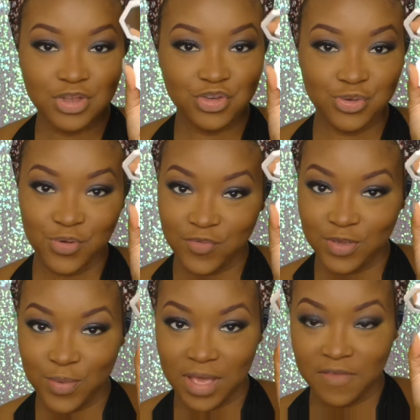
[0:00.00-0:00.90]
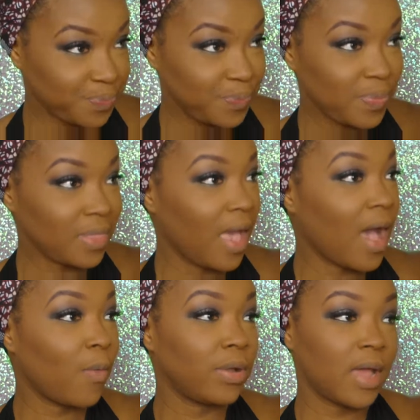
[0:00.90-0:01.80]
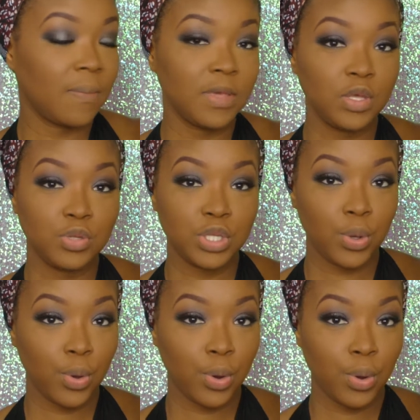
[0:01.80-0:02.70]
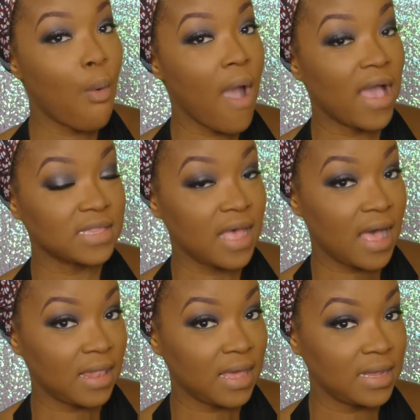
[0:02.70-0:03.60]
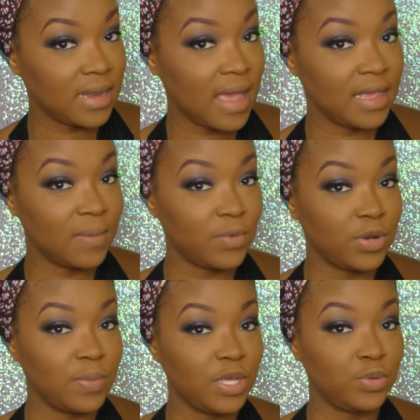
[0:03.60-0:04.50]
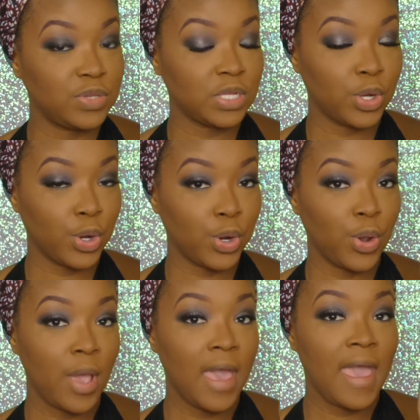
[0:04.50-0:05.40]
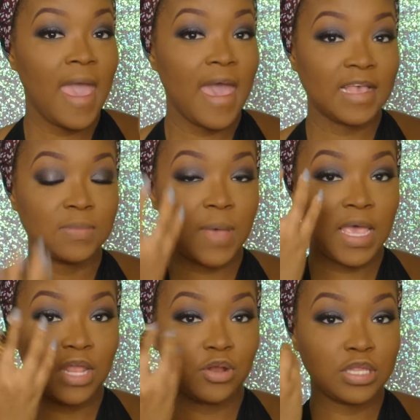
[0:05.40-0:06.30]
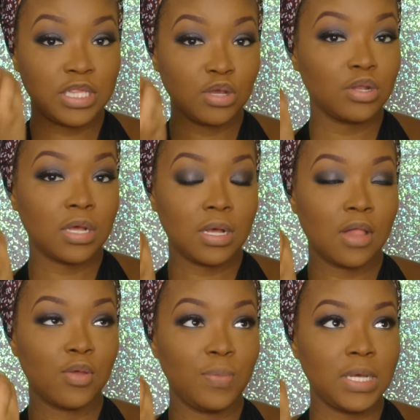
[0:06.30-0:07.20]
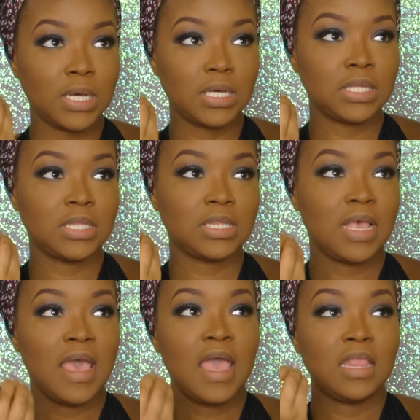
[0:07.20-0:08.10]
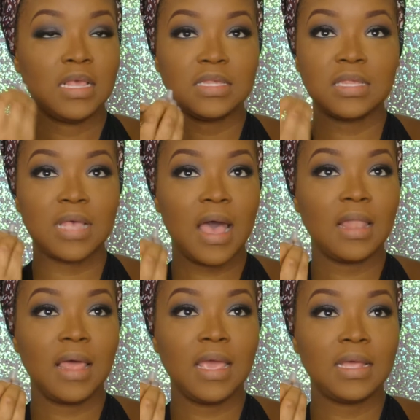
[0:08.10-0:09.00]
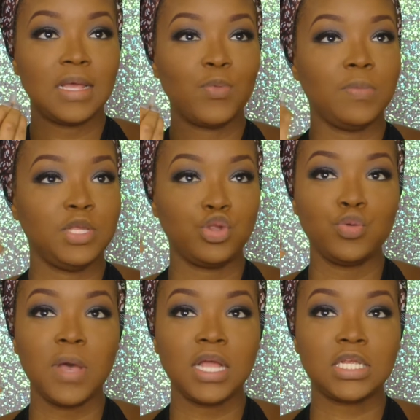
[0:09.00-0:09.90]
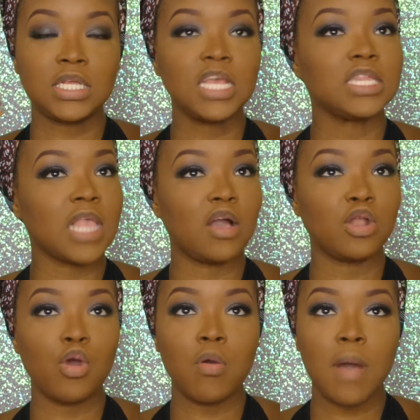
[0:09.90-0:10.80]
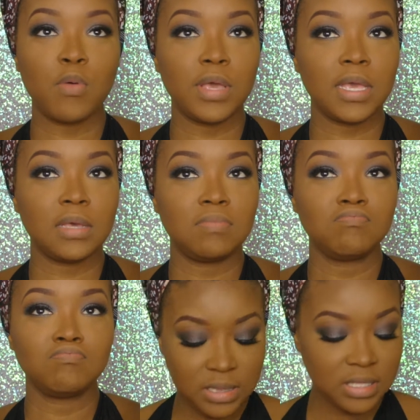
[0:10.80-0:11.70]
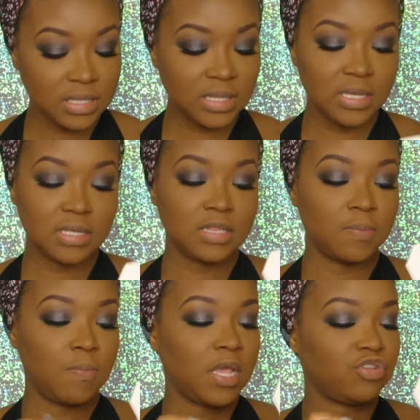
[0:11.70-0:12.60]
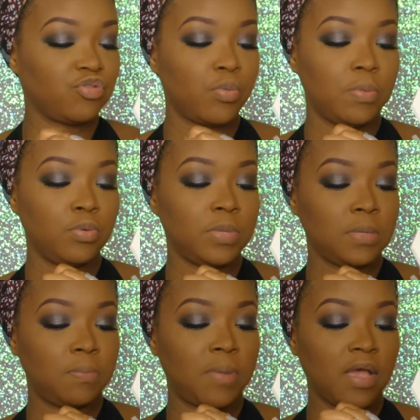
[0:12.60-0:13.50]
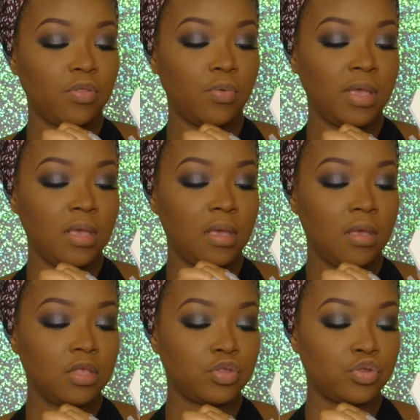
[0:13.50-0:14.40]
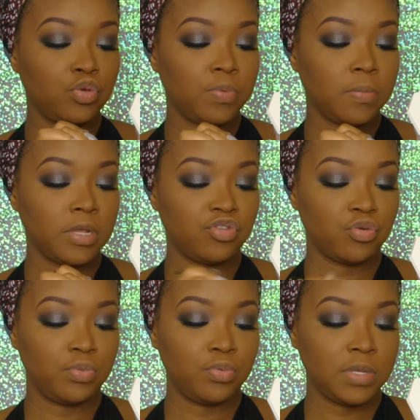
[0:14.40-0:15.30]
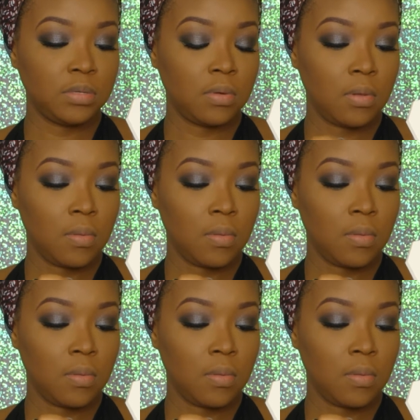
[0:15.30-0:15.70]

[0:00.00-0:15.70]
Trophy Wife. I will not be using her as a highlight. I am going to be using her as my inner tear duct color because this as a highlight would be too much. It's not going to go on my wig. This thing is Metro Boomin, by the way. Super Metro Boomin.